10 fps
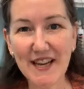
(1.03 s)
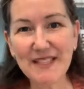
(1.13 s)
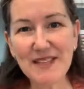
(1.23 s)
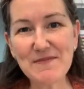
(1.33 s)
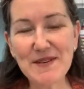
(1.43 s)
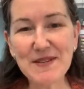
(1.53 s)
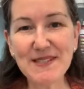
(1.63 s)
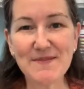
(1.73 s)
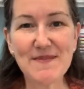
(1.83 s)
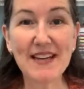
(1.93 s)
Hi Stampers,
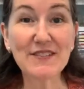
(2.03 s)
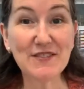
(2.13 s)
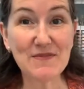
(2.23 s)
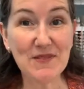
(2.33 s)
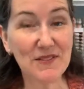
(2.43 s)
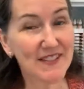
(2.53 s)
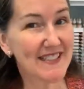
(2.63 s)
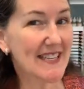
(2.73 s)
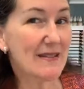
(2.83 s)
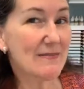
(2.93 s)
I'm Meg from
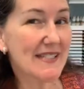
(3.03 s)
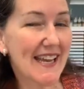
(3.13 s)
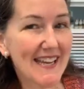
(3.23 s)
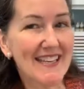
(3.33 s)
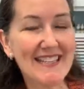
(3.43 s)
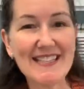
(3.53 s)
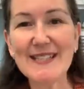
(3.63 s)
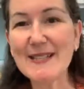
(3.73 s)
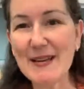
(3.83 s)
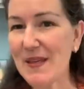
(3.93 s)
LovenStamps, and this
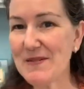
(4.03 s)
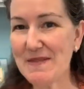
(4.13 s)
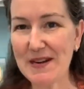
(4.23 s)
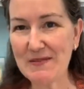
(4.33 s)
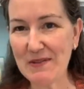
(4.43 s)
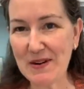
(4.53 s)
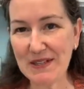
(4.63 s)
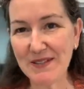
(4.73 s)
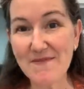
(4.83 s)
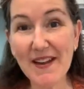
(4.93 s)
is another Maker
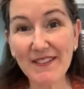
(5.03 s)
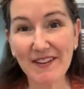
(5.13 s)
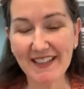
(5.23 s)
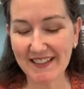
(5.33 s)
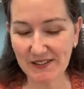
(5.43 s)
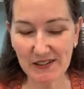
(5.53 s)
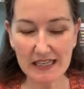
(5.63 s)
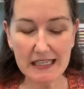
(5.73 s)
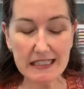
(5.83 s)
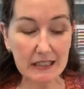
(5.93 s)
Mornings with Meg video.
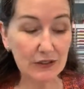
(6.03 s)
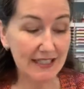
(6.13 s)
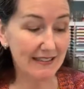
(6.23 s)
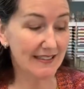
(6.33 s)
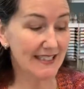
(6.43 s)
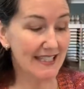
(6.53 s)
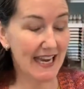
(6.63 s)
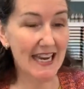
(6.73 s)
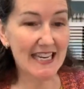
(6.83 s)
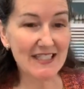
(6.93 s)
So
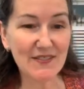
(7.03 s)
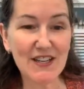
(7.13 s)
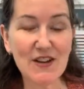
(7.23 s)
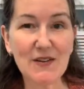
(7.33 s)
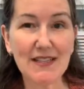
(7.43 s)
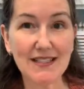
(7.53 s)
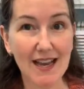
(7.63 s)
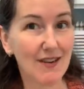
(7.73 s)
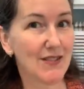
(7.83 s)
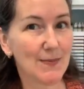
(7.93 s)
today's video is
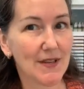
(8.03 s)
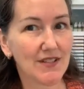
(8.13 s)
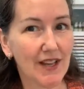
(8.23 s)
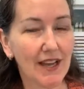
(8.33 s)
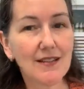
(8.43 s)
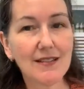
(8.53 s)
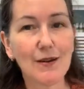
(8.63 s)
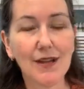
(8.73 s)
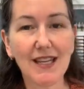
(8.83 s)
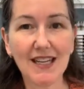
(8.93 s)
kind of a special day.
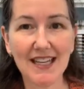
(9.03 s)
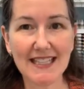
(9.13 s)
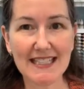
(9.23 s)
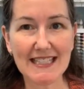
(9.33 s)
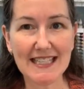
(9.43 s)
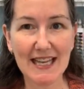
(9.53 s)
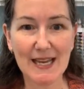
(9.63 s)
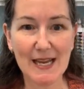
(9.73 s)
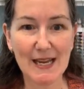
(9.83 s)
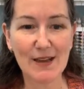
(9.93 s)
So it is
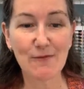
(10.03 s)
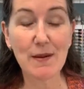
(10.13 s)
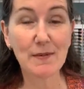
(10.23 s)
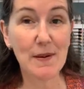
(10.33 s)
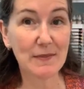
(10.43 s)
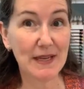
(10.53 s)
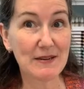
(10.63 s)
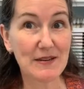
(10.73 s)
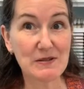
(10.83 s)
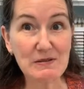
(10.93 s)
a Paper Pumpkin
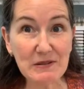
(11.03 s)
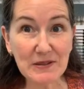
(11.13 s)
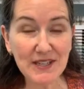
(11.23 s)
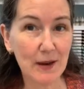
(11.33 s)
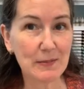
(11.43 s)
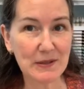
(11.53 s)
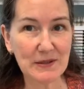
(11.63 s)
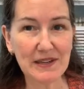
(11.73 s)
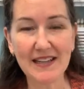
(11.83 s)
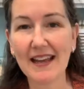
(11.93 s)
huge
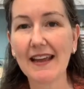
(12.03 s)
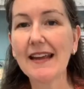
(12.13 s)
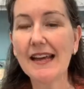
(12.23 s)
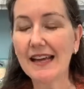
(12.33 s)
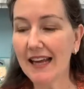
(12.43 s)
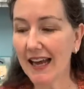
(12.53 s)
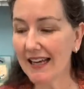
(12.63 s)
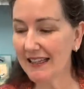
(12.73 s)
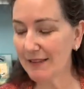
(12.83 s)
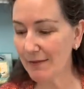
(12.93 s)
opportunity day,
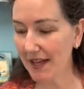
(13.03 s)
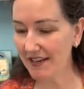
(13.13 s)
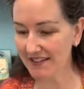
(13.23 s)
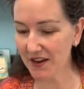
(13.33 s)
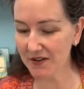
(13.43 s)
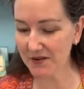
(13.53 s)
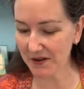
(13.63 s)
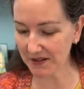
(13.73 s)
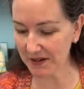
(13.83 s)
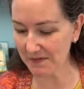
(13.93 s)
and I'll tell you a
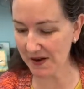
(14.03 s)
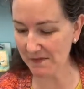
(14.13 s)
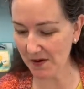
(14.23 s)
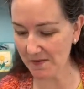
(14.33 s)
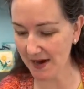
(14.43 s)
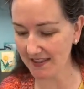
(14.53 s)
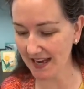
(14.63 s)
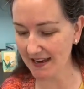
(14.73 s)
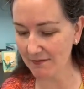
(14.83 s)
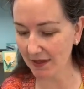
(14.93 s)
little bit more about
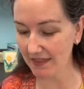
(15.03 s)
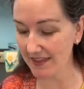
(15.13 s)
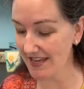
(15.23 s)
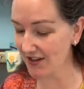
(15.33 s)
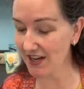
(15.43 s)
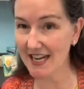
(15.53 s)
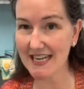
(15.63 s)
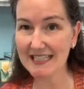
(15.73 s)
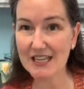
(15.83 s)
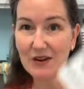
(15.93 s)
that. But the thing you're gonna
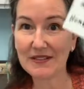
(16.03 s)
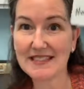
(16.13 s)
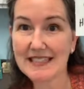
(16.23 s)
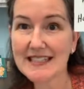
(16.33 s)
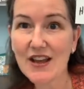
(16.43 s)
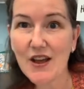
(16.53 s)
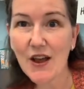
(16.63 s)
need to know is this